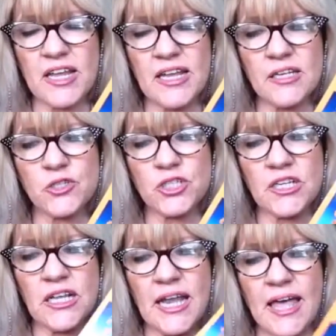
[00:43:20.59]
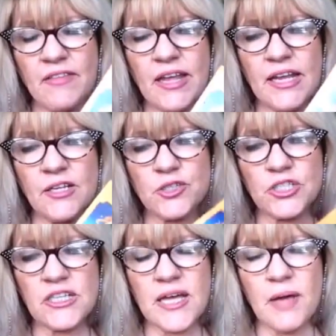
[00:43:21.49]
that energy and allow that
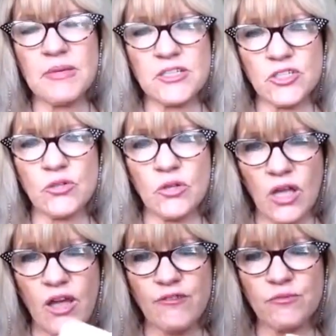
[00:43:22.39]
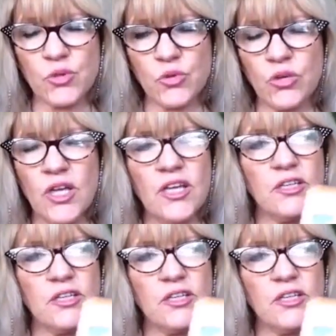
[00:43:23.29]
energy to come into your life more.